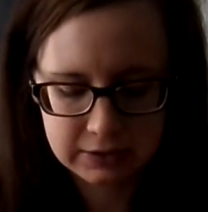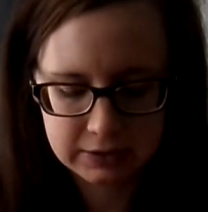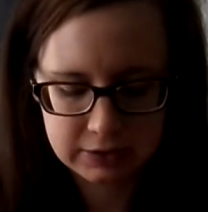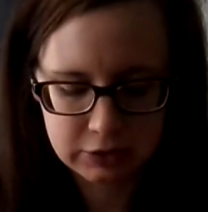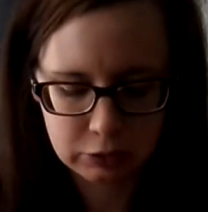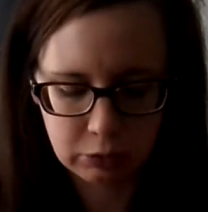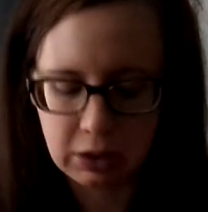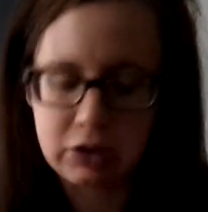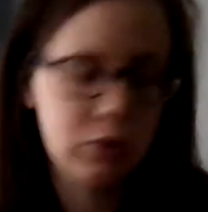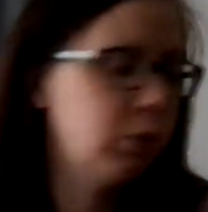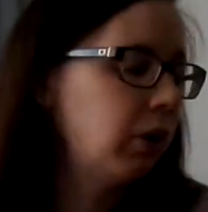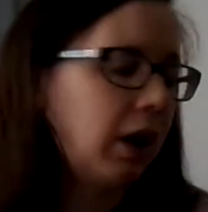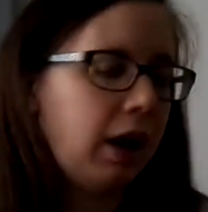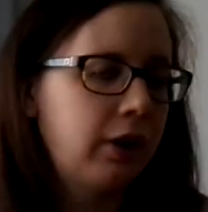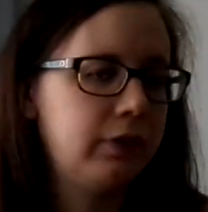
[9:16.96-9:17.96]
so I
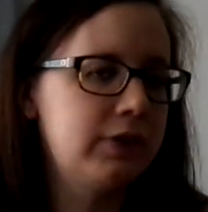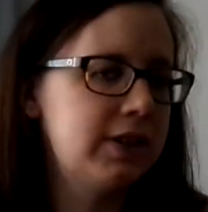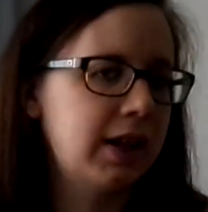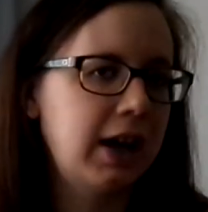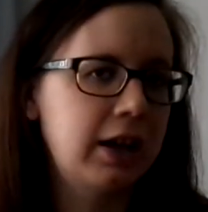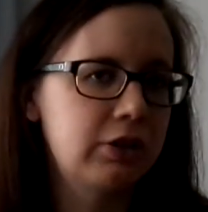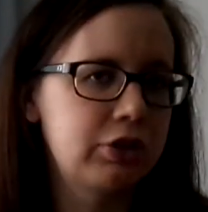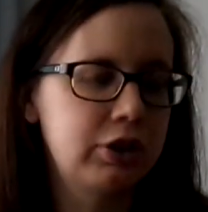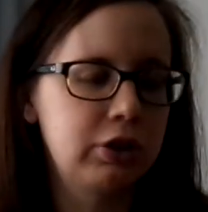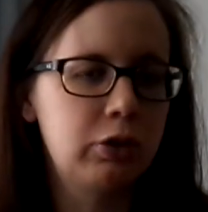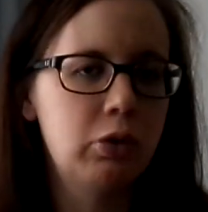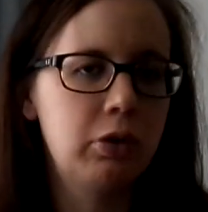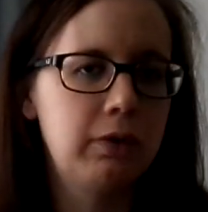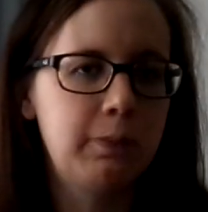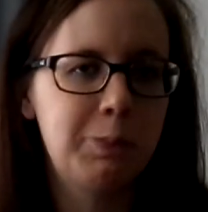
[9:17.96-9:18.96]
don't have to actually
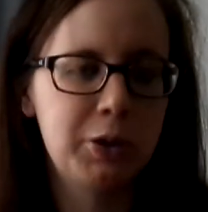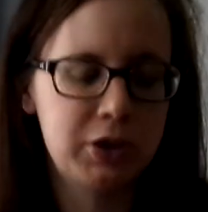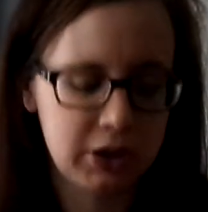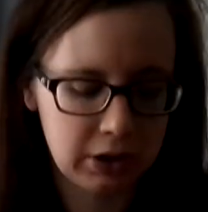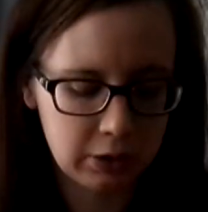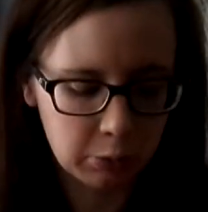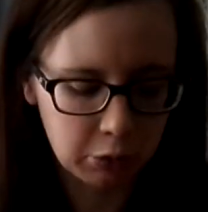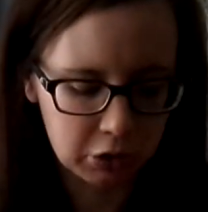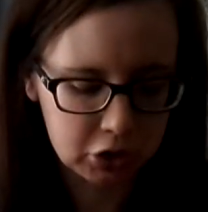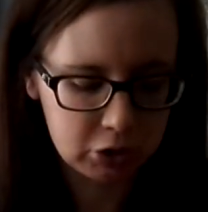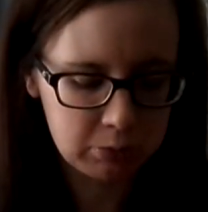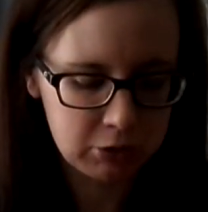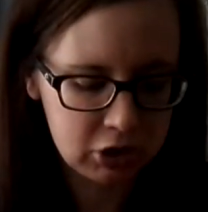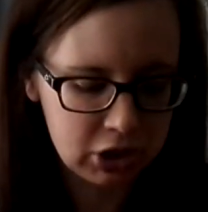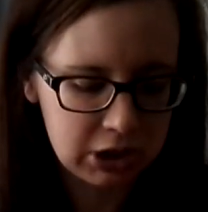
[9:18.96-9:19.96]
go and put it in the
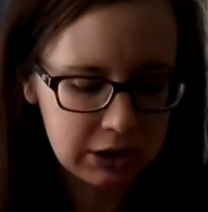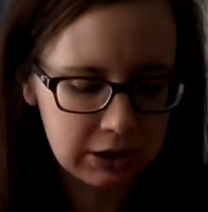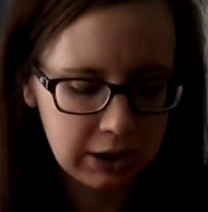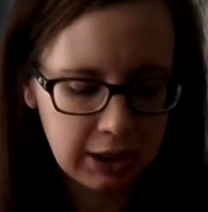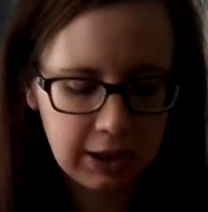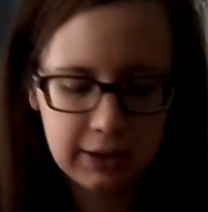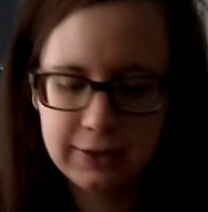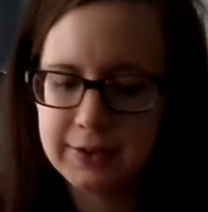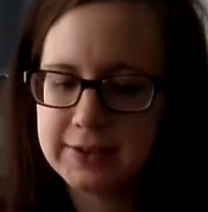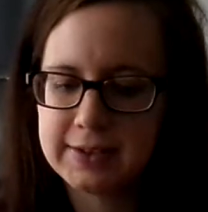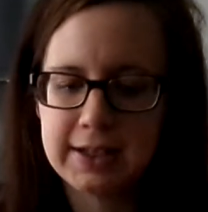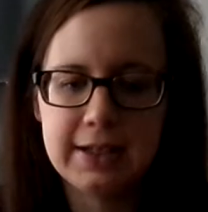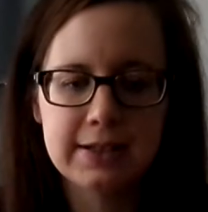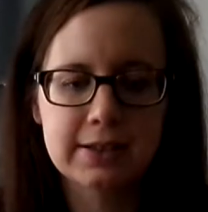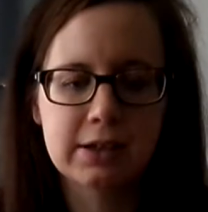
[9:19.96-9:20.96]
washing machine the
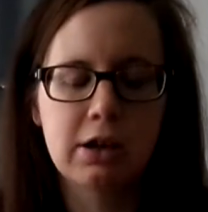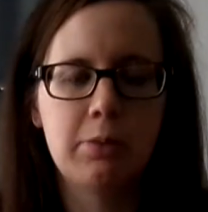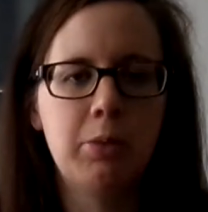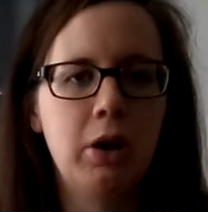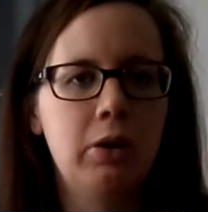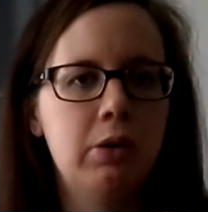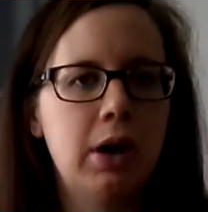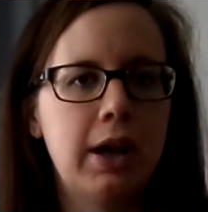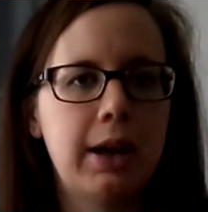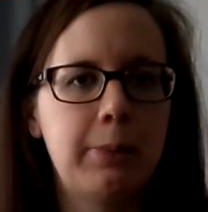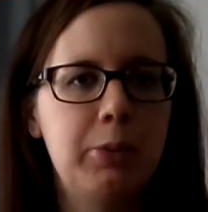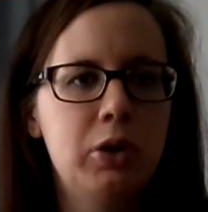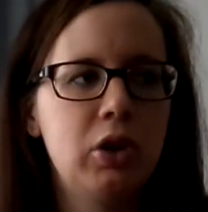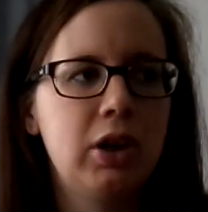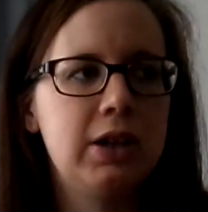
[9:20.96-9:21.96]
stains come out and I
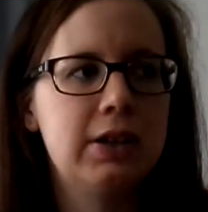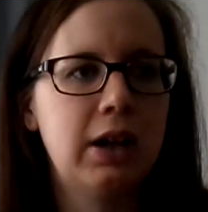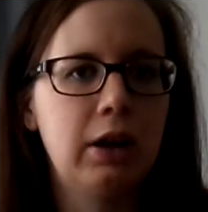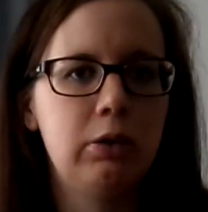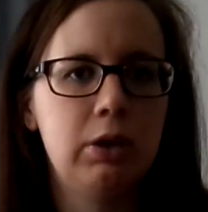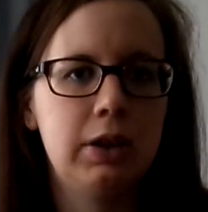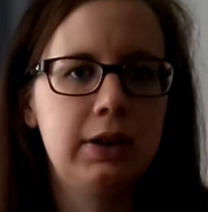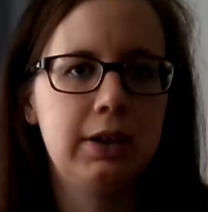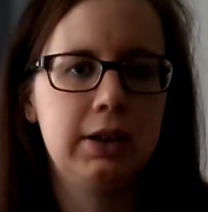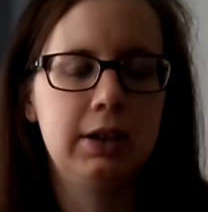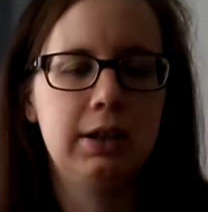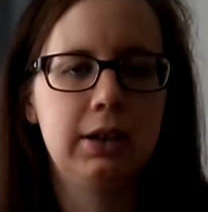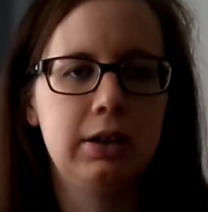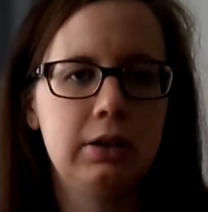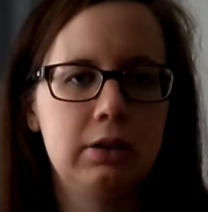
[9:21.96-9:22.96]
put it in out in
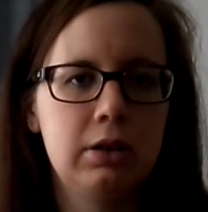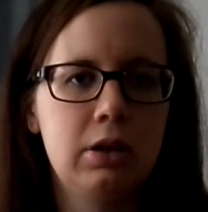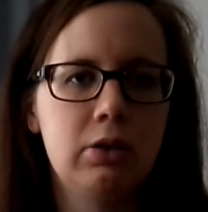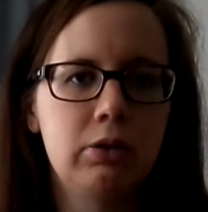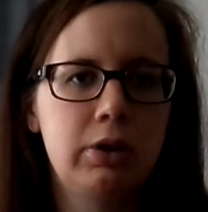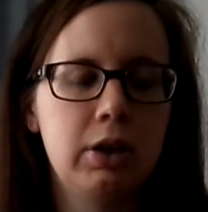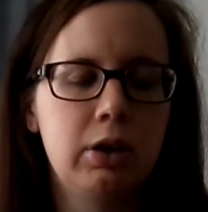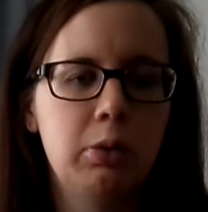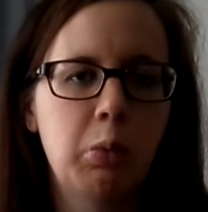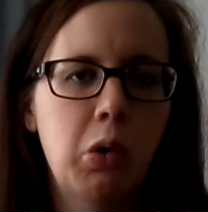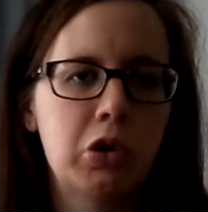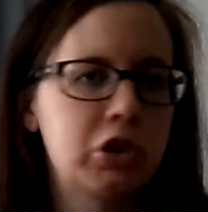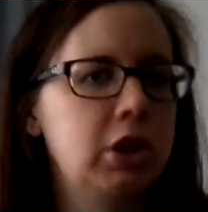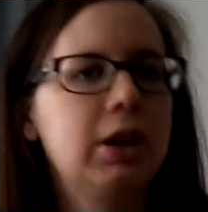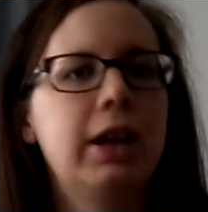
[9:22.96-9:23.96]
the you know the
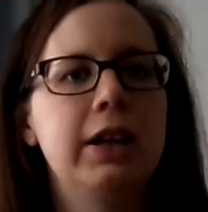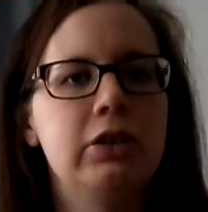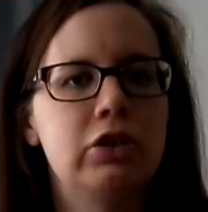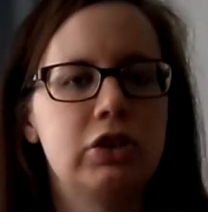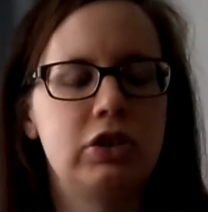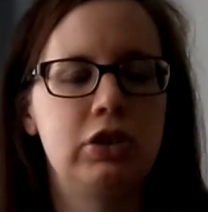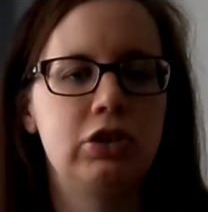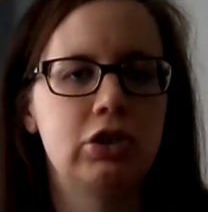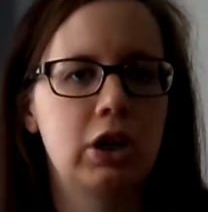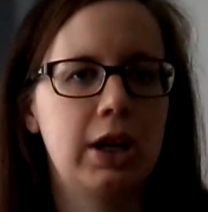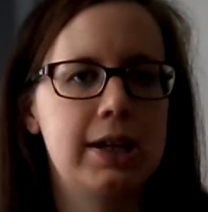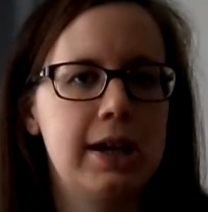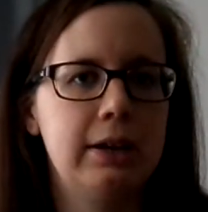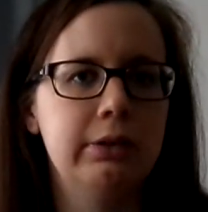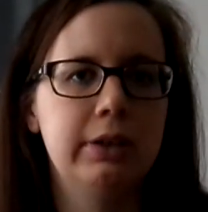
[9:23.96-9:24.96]
washing line just to
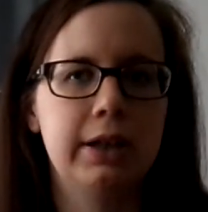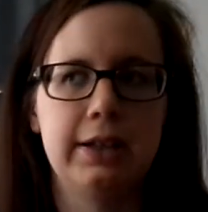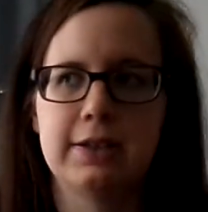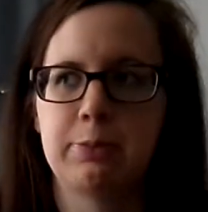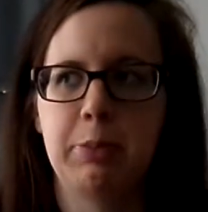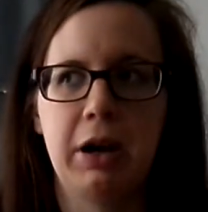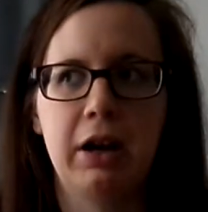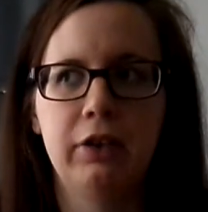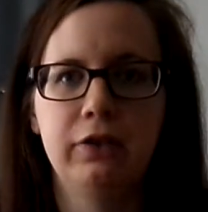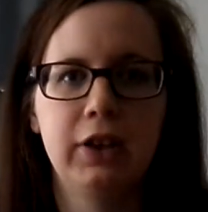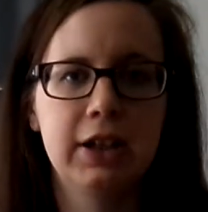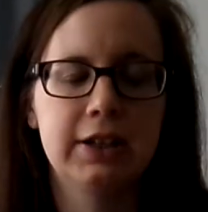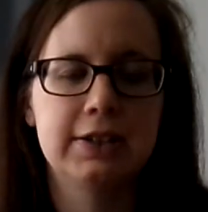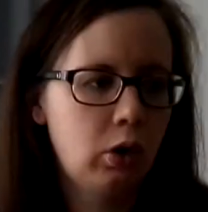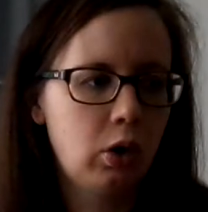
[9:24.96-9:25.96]
dry out and it's
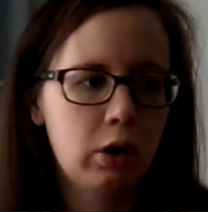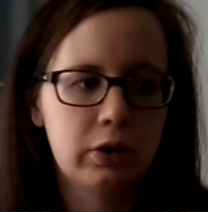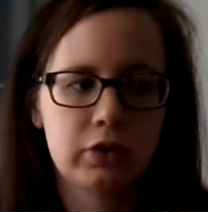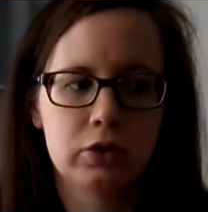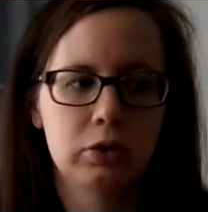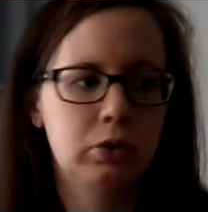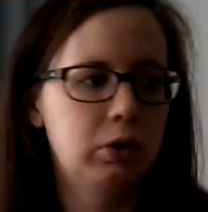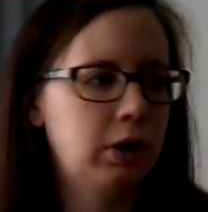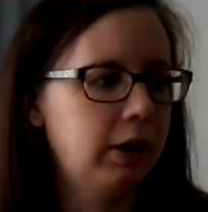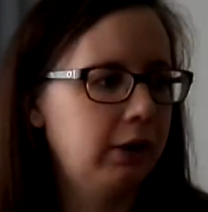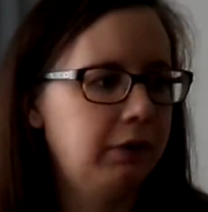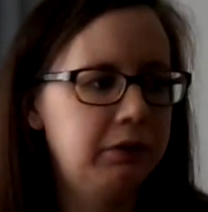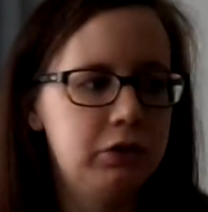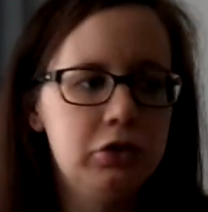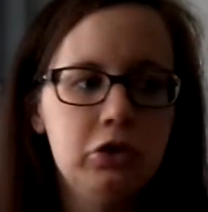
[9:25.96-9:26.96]
perfect also
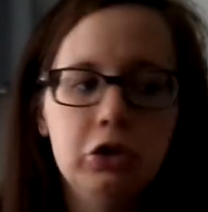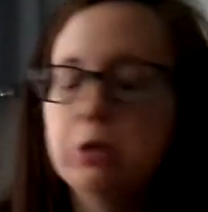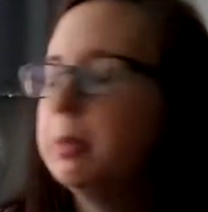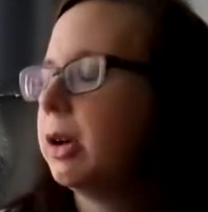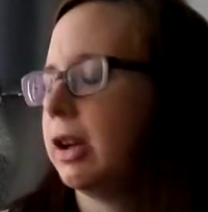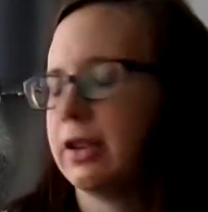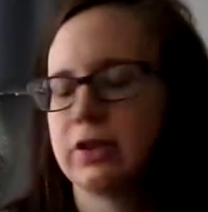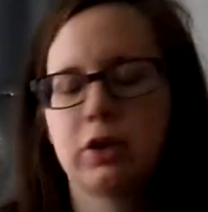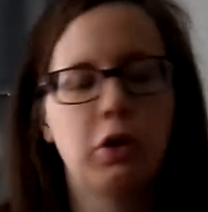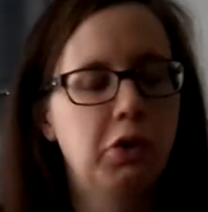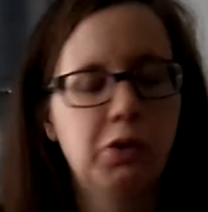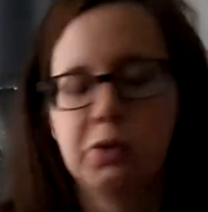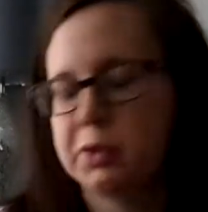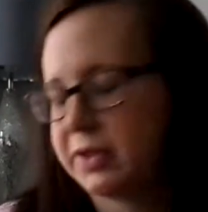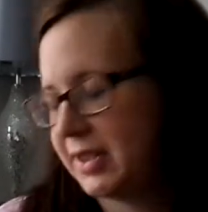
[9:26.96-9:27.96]
numerous
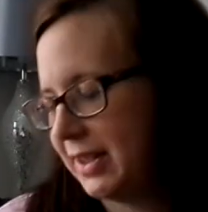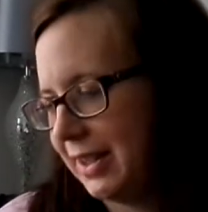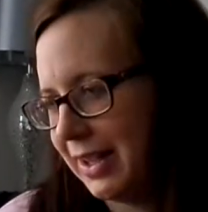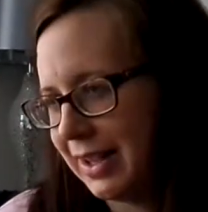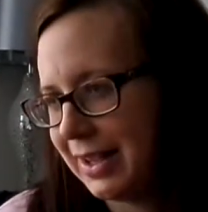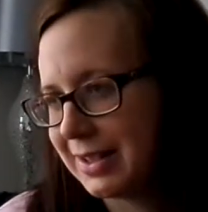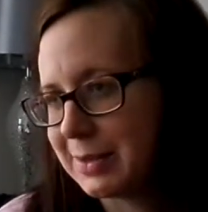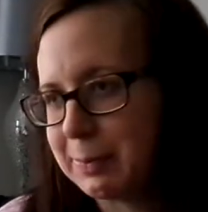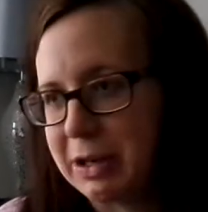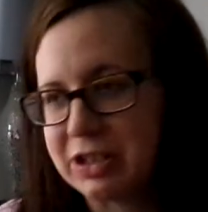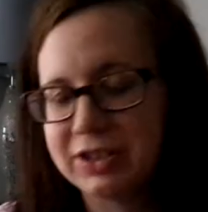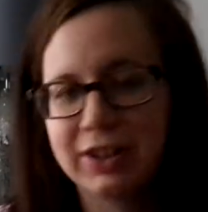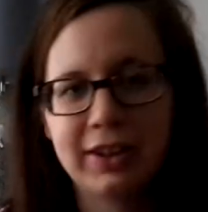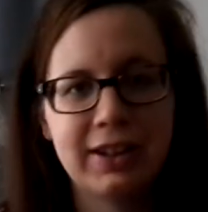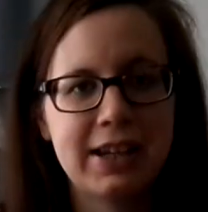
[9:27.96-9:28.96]
clothes
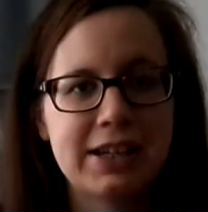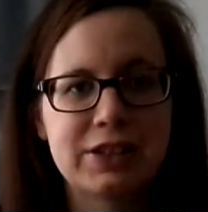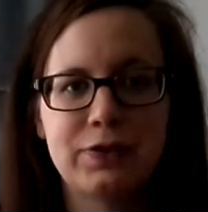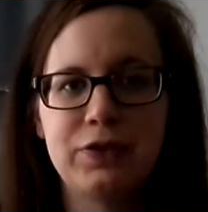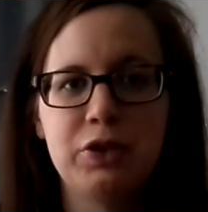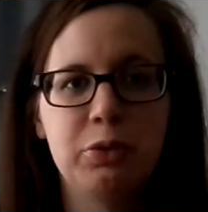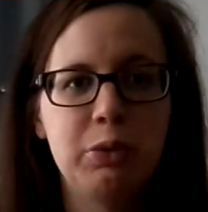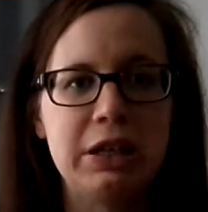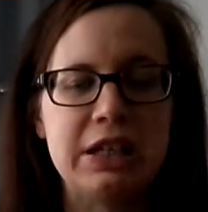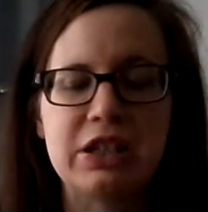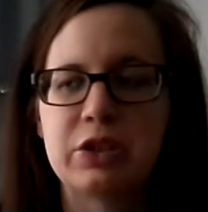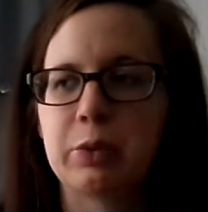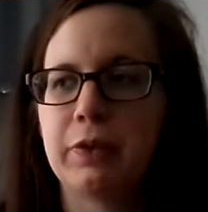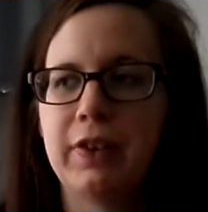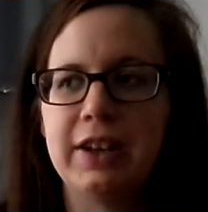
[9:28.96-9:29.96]
especially the last few
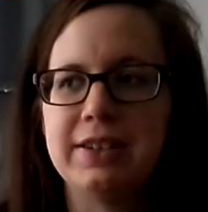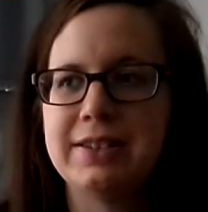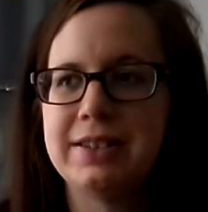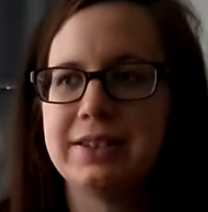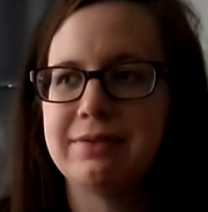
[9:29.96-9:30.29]
weeks we've had